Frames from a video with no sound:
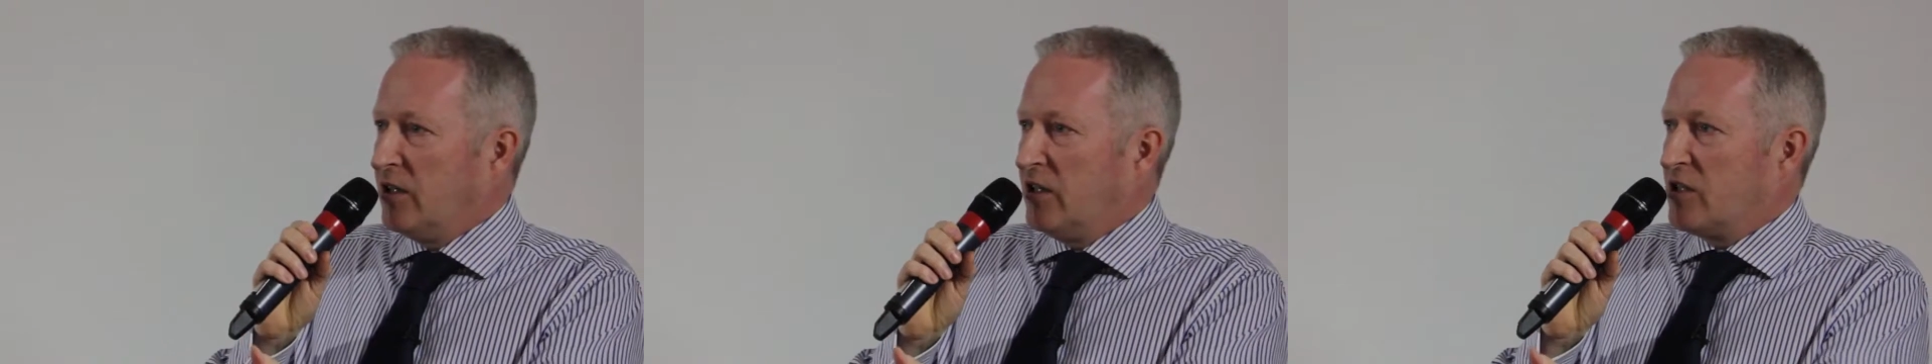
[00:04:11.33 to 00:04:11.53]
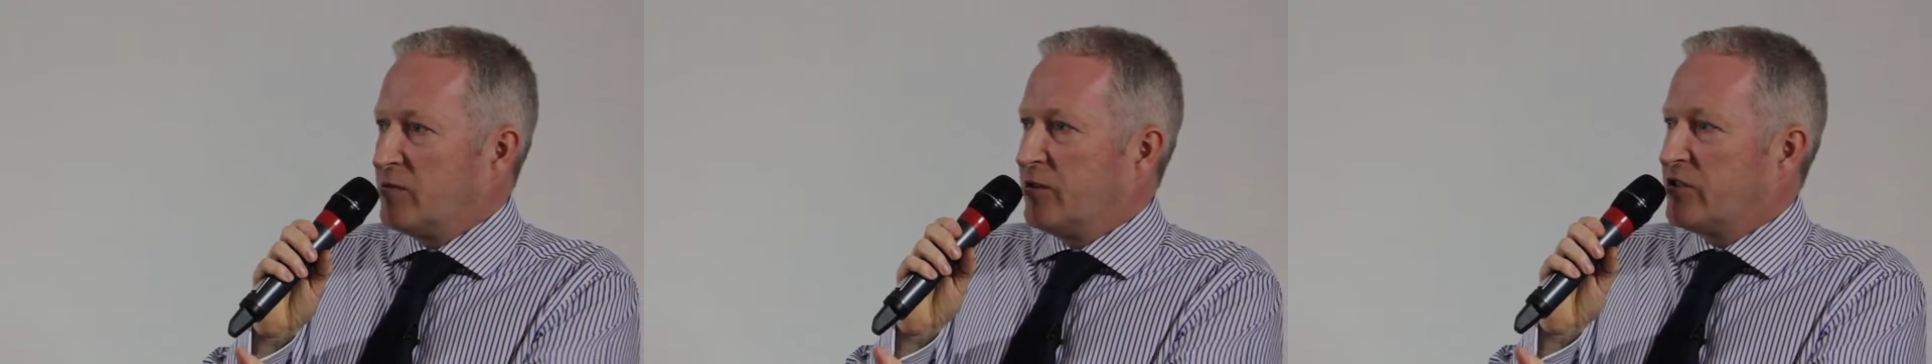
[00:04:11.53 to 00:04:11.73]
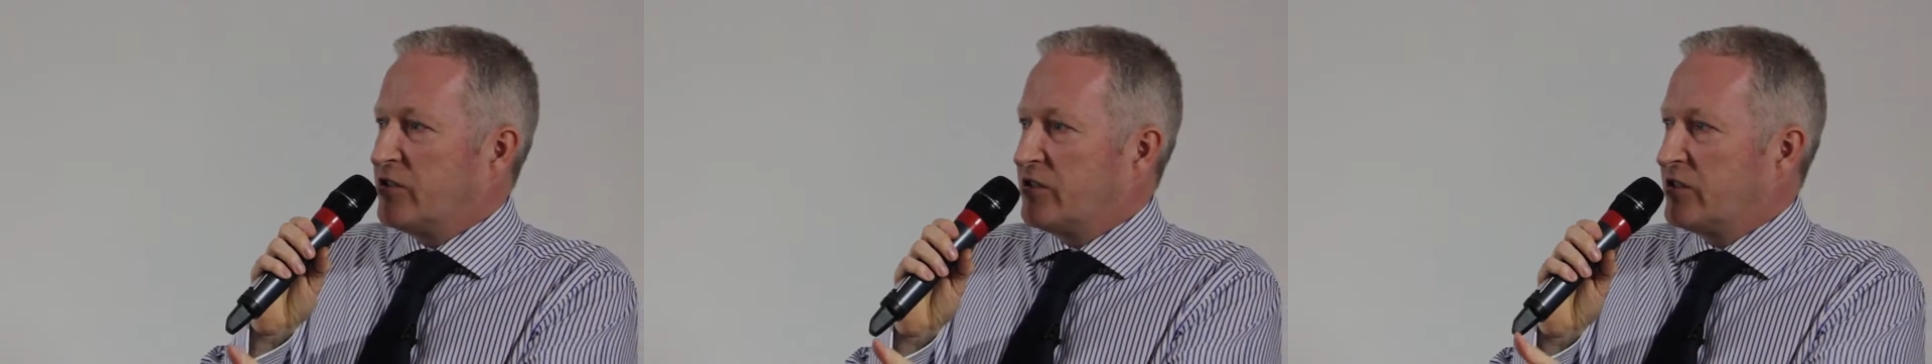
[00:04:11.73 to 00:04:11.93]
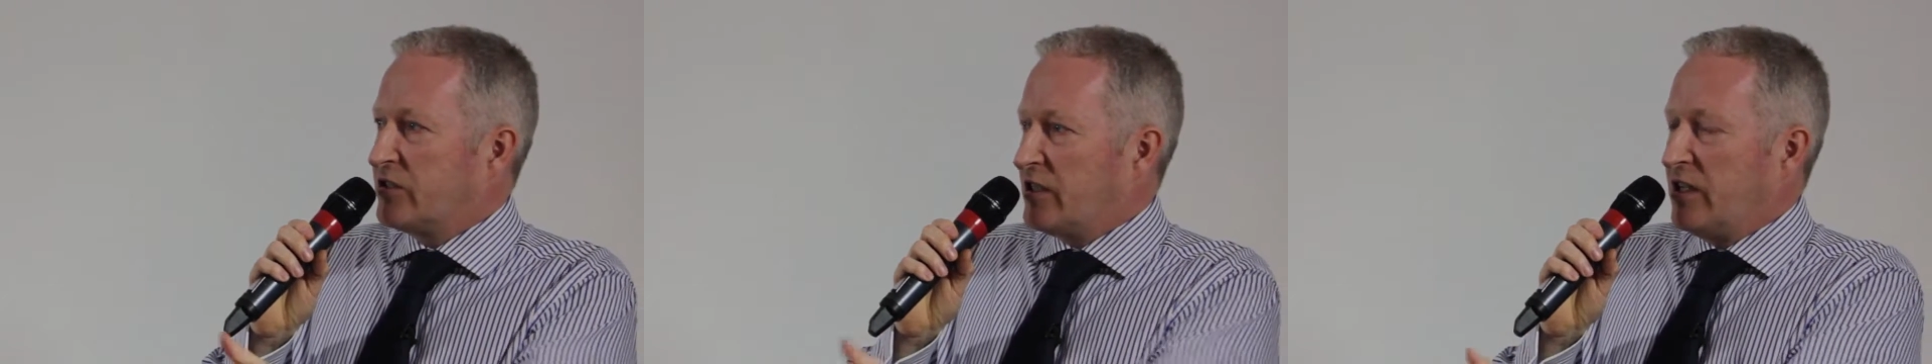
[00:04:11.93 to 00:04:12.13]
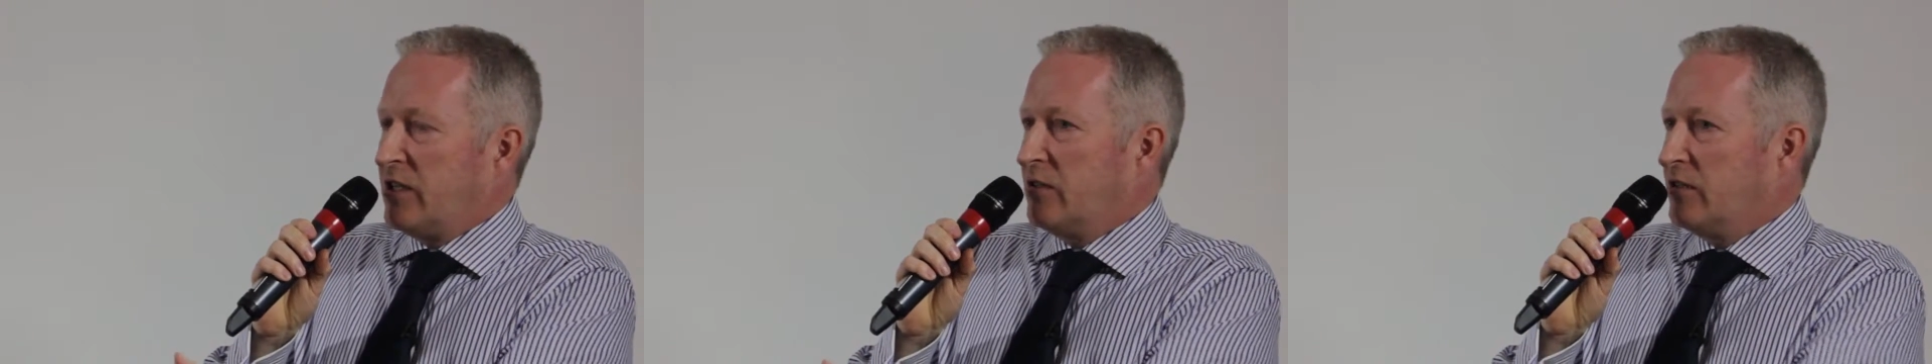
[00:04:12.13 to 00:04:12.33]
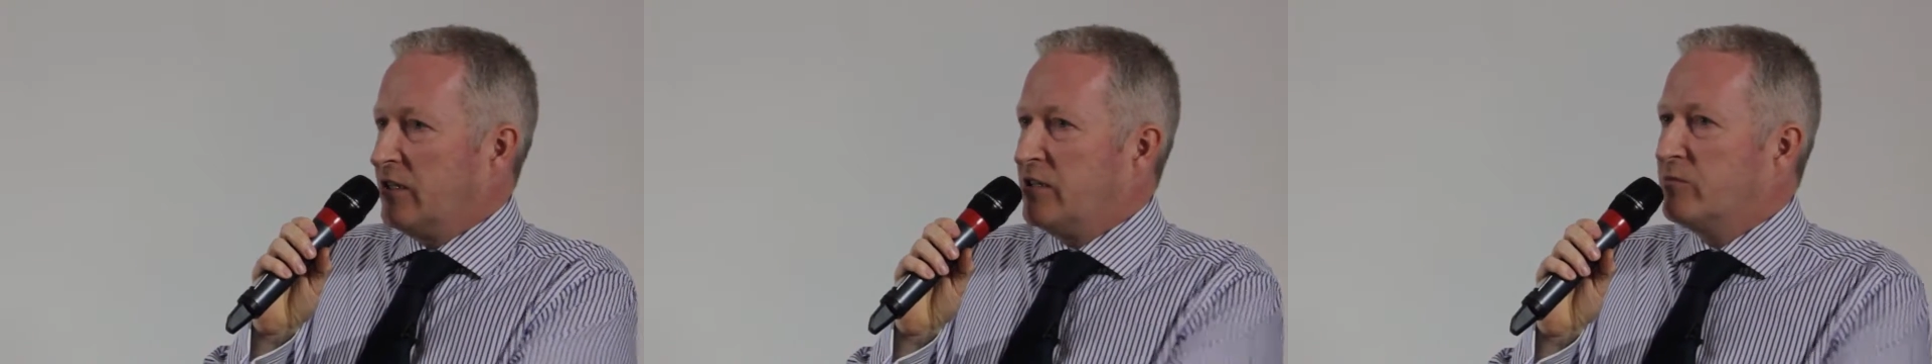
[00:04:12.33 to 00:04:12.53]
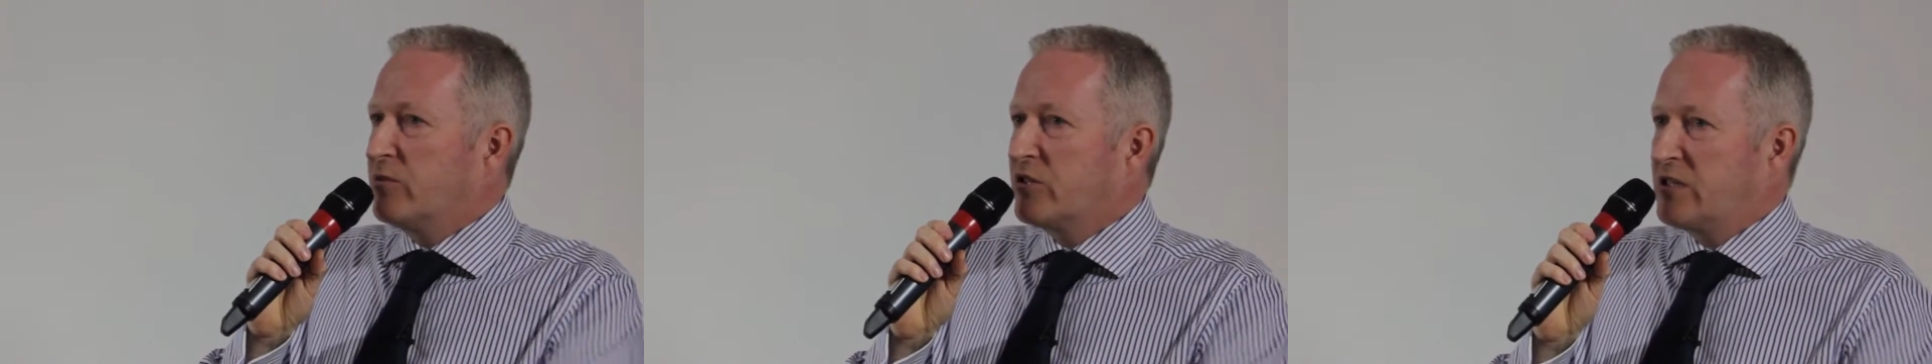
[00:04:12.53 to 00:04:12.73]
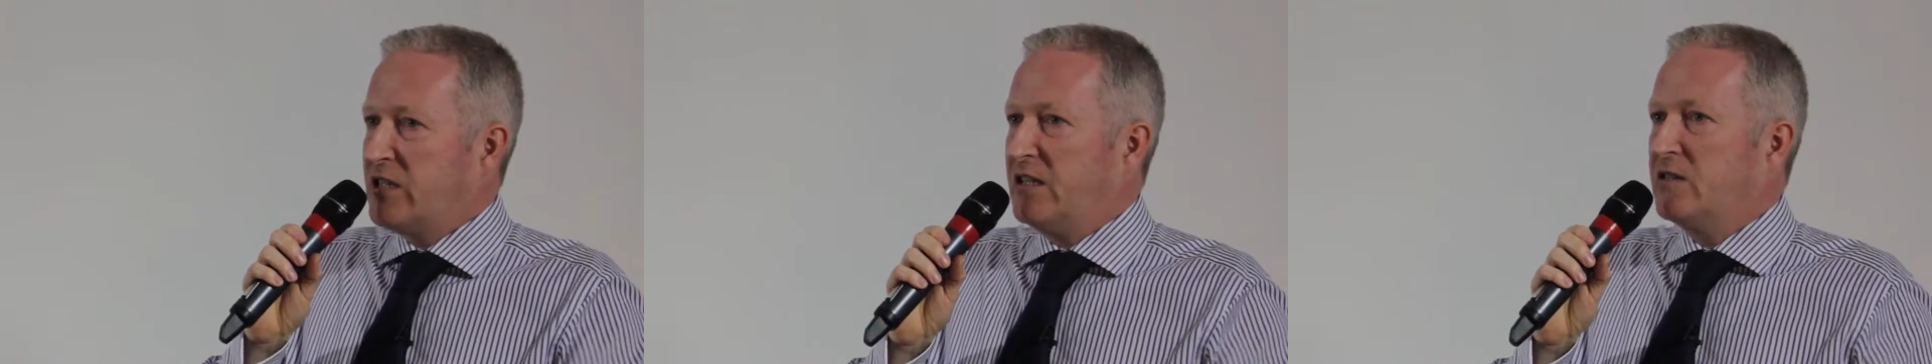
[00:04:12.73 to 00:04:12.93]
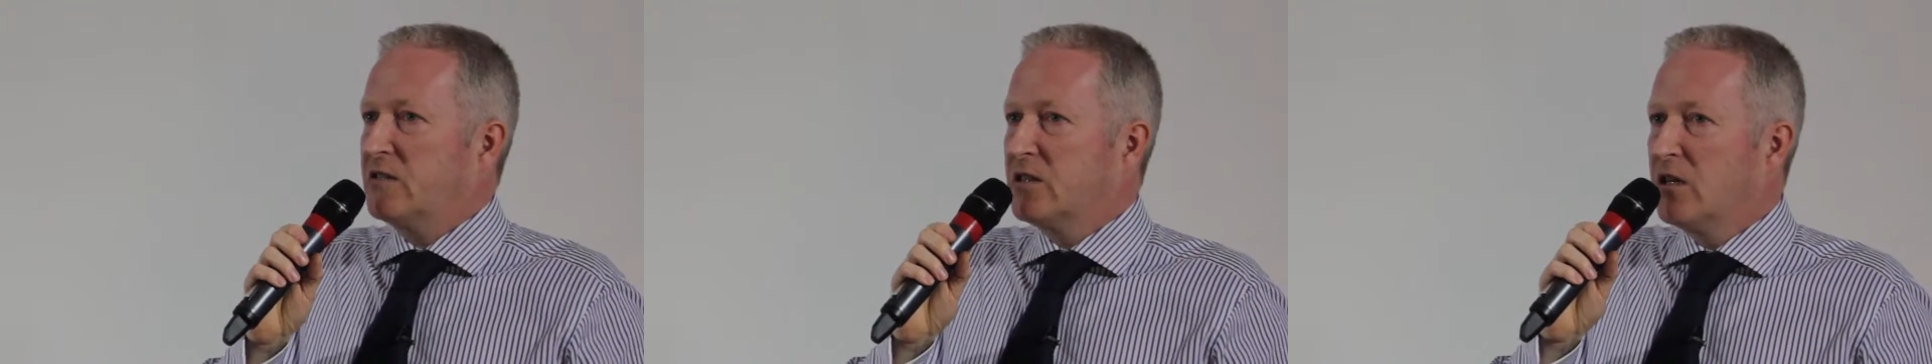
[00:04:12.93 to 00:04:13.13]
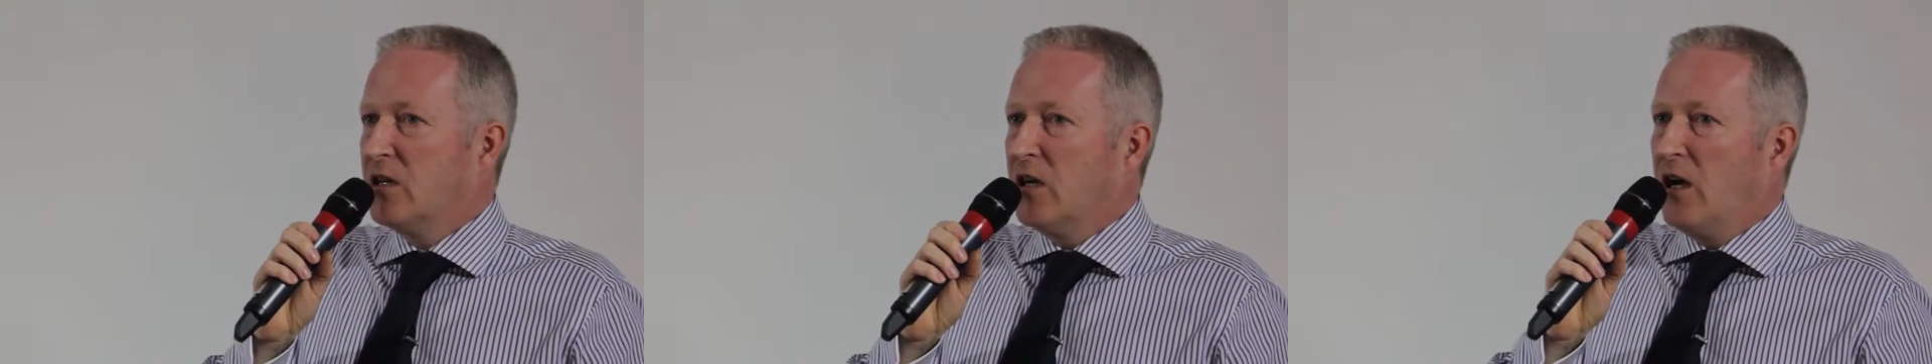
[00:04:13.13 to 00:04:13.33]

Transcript: as much as 8 or 9%